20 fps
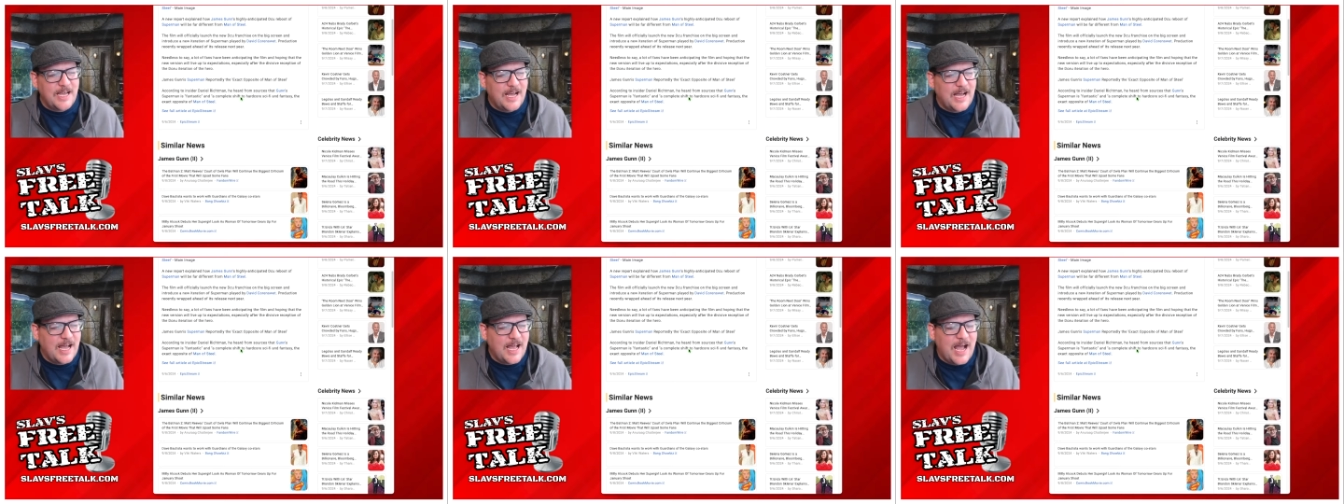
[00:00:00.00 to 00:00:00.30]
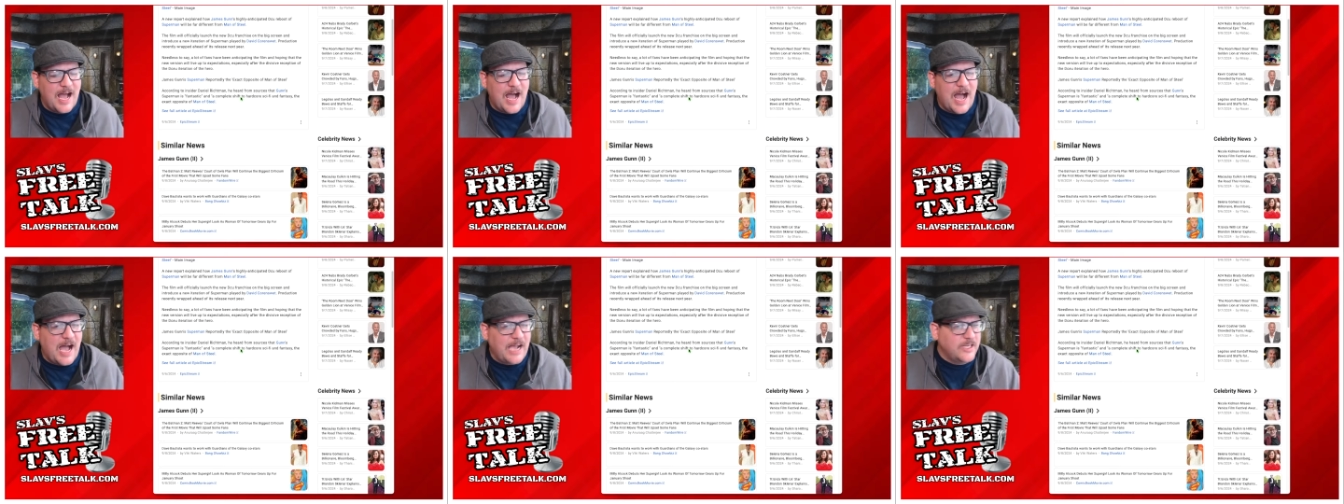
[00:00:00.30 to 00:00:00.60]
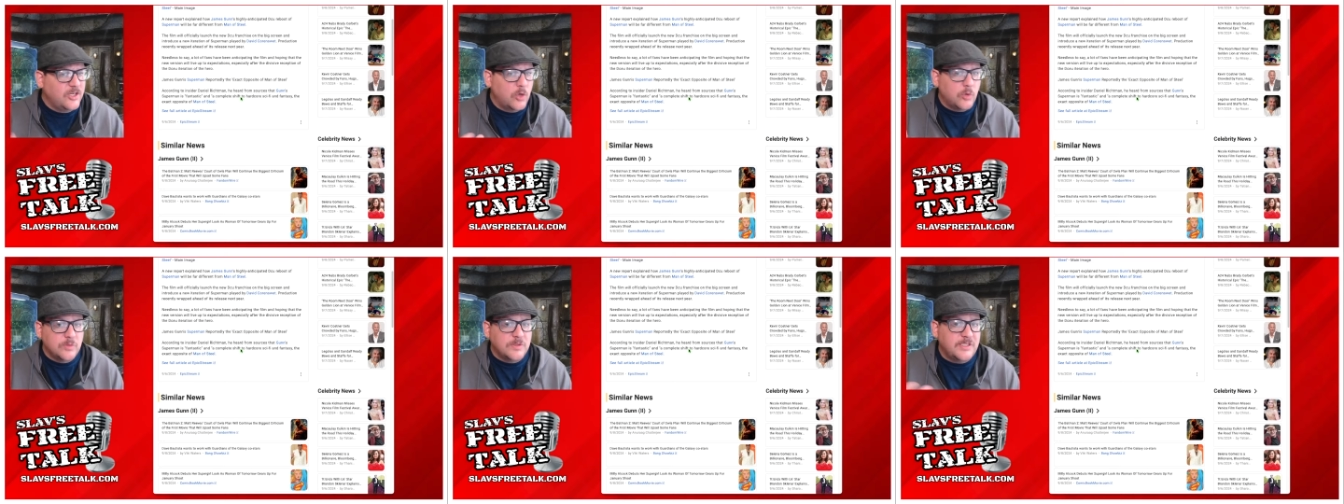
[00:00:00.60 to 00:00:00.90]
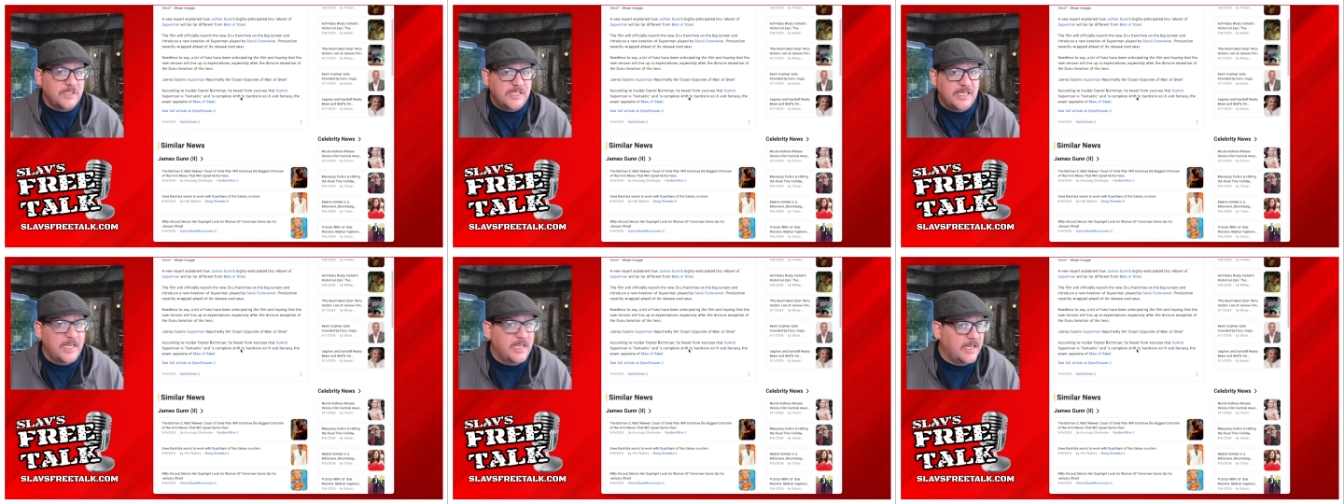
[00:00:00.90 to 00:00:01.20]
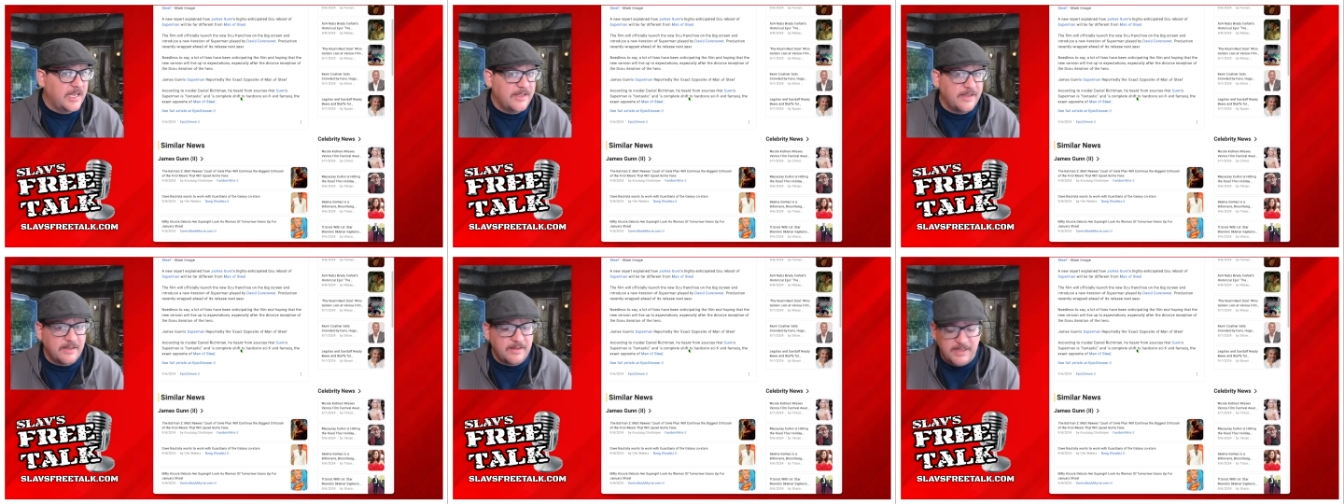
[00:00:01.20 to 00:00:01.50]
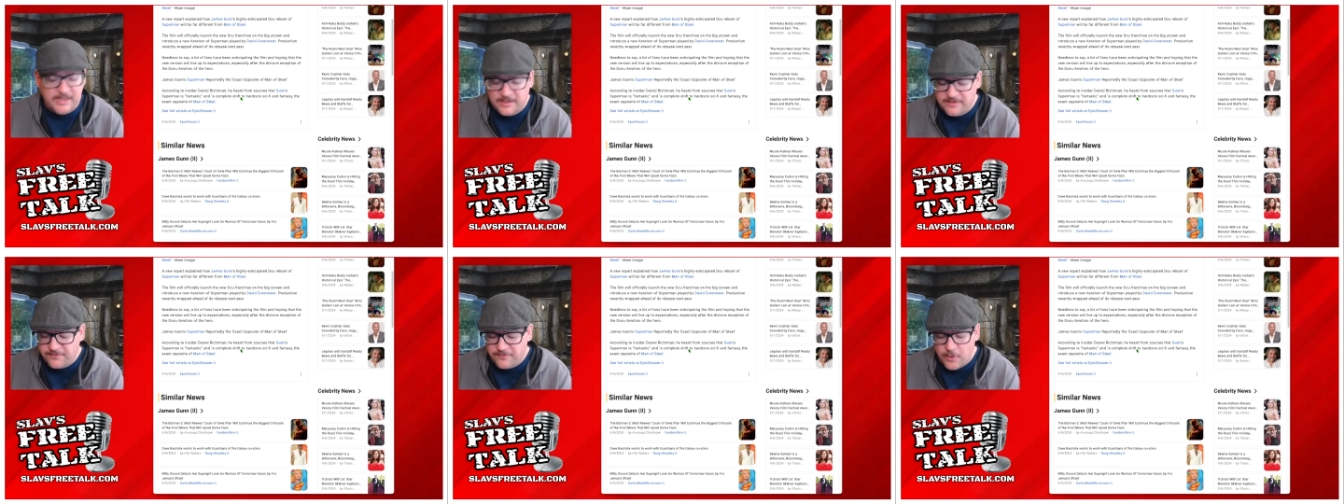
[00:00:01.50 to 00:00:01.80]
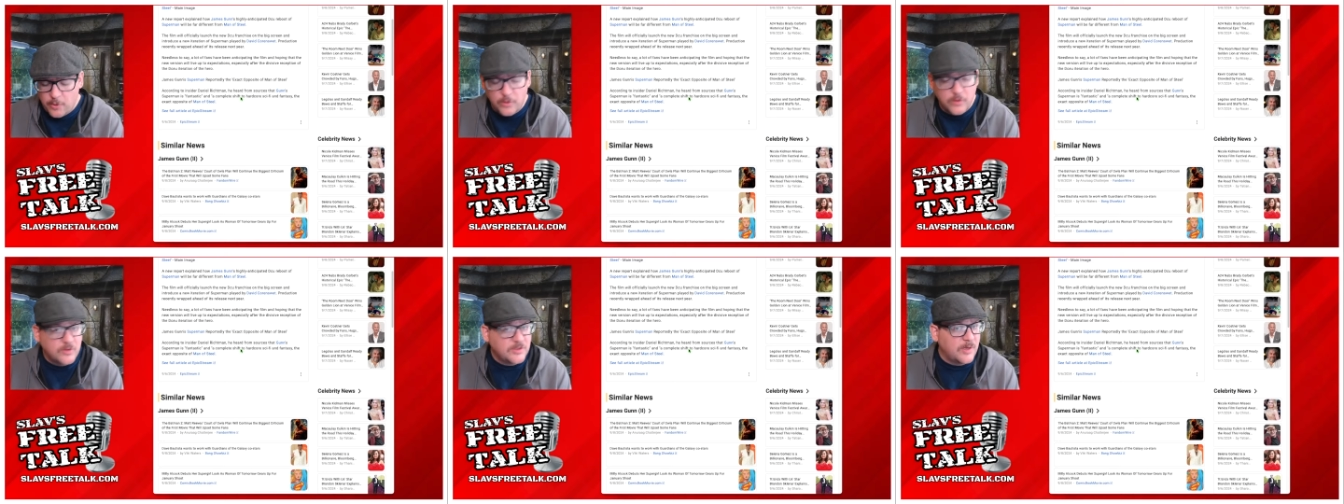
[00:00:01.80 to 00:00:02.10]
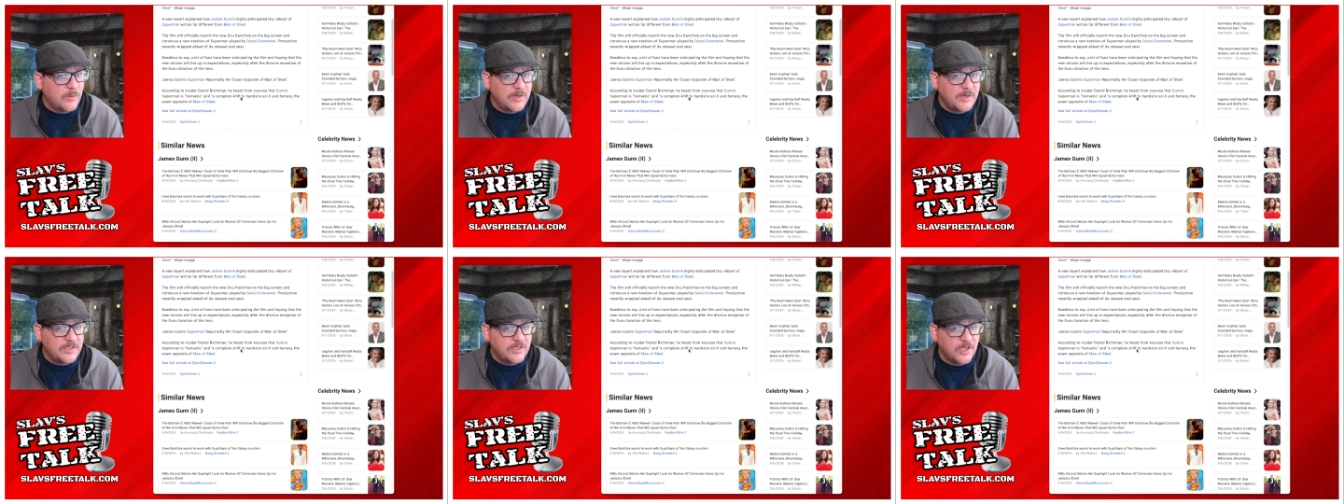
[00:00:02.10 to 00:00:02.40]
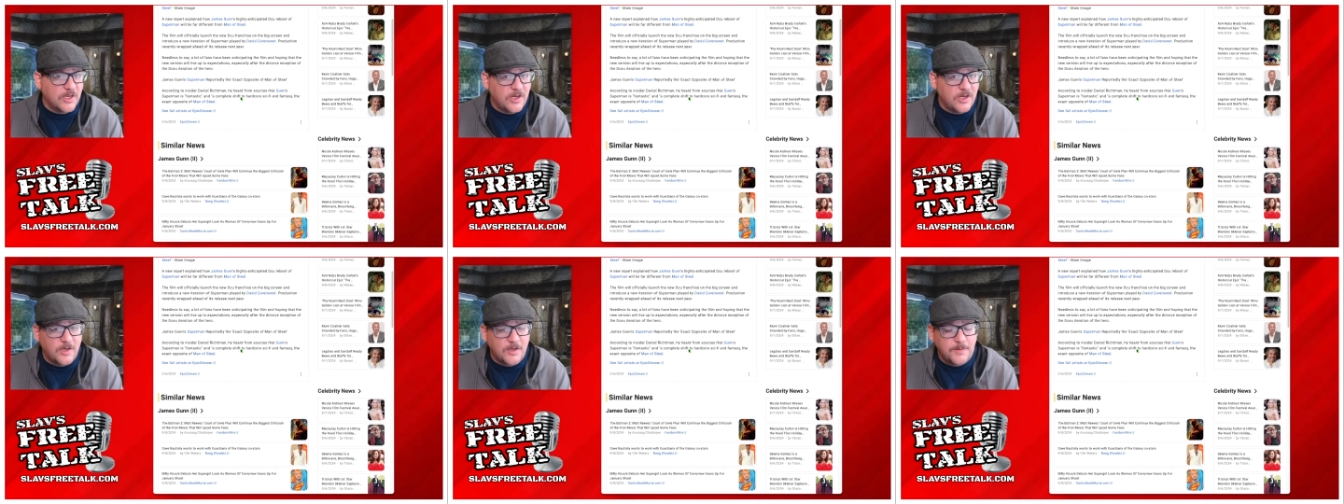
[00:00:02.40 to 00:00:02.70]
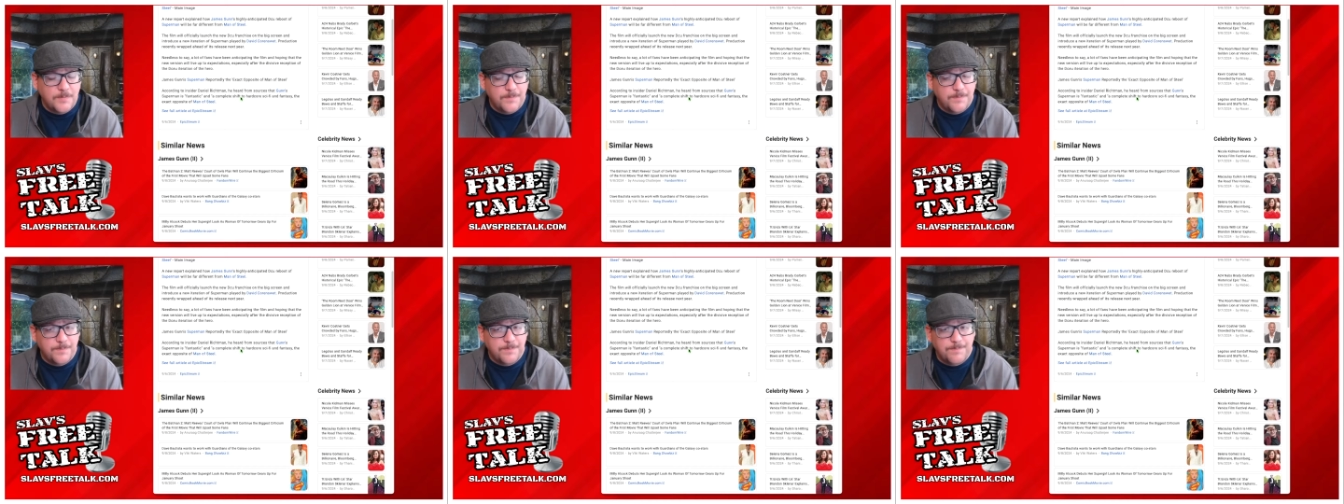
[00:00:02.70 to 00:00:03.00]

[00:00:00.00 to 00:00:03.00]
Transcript: I, I don't see it in the leaked photos that we saw.